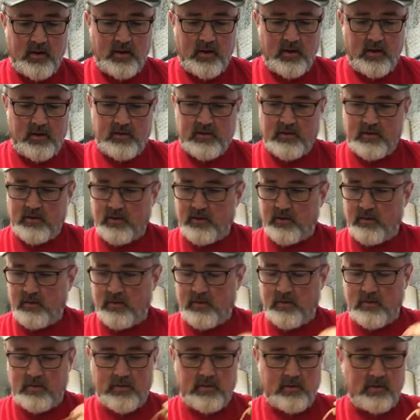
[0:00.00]
into
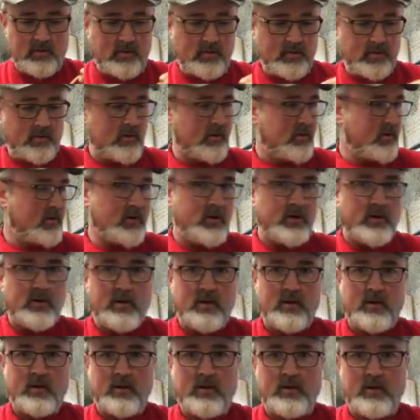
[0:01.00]

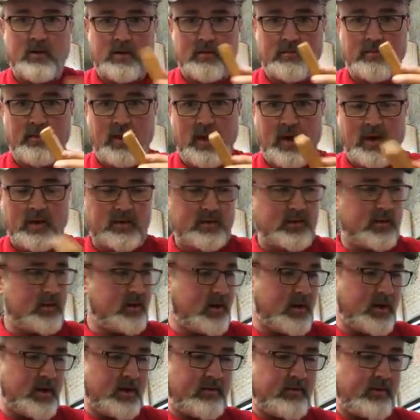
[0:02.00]
the blocks that
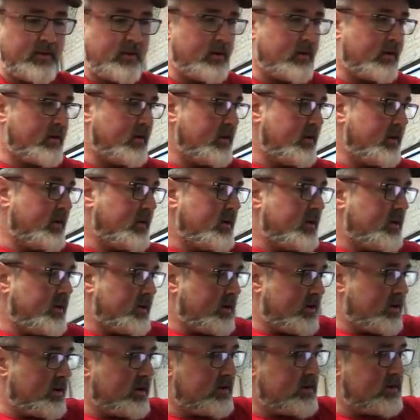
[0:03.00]
I have here.
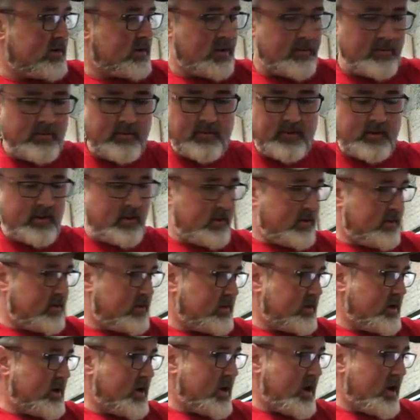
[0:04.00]
And some of
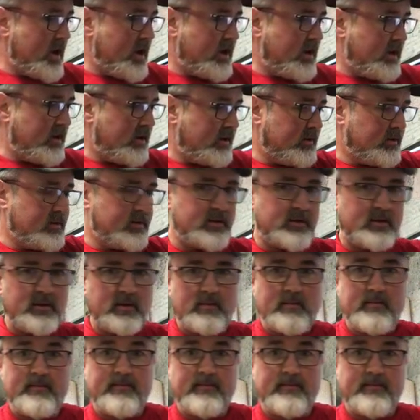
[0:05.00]
these nails